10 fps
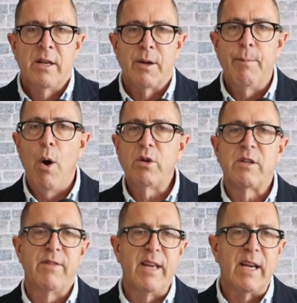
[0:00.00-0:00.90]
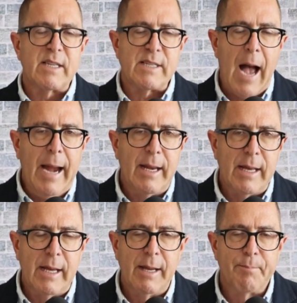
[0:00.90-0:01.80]
most of the
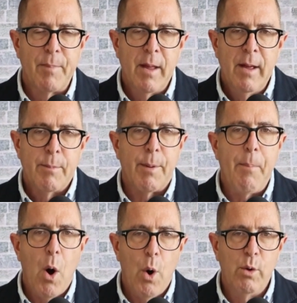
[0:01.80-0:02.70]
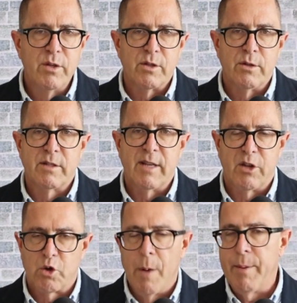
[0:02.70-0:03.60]
exciting proposals that the
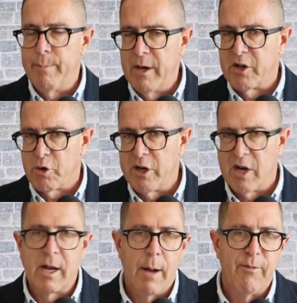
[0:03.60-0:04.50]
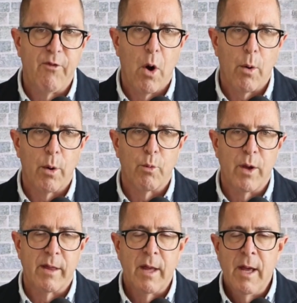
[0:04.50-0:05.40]
Trump administration had come forward
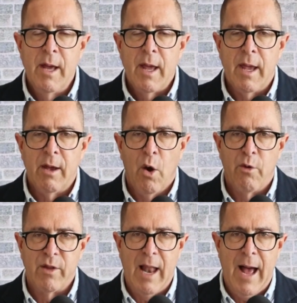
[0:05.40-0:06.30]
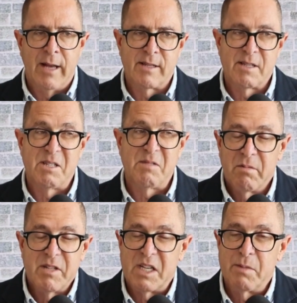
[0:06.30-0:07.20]
with over the last
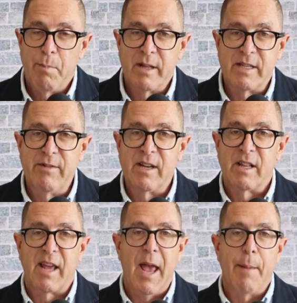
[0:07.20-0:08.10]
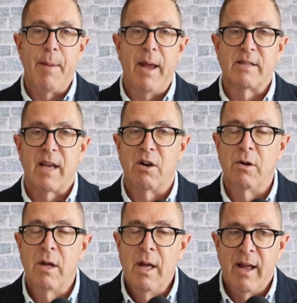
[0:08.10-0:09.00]
6 months, even into the campaign cycle,
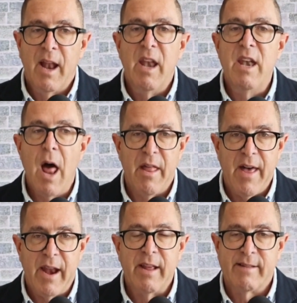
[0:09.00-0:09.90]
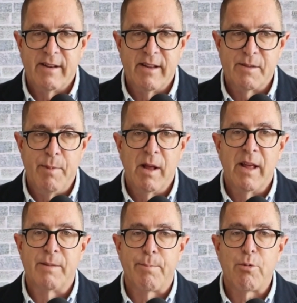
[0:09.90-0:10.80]
none of that is in this bill.
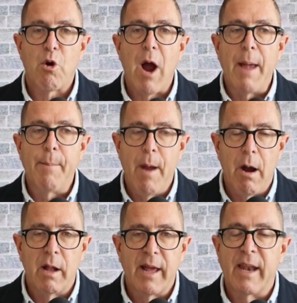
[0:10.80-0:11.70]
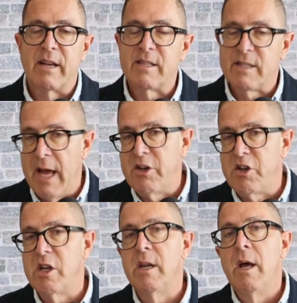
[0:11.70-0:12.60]
It's primarily an
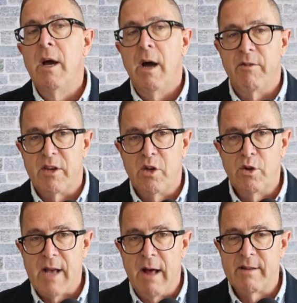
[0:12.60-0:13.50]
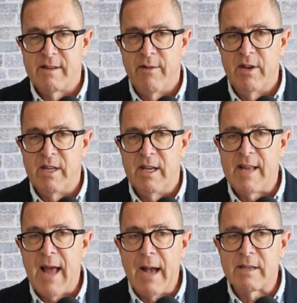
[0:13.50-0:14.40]
extension of the 2017
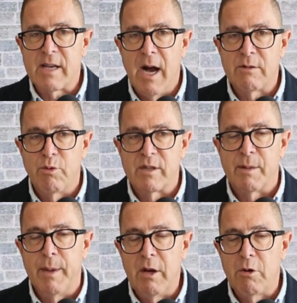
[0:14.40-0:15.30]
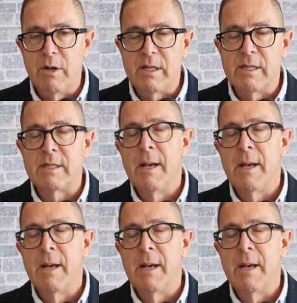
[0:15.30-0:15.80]
tax cuts with some increases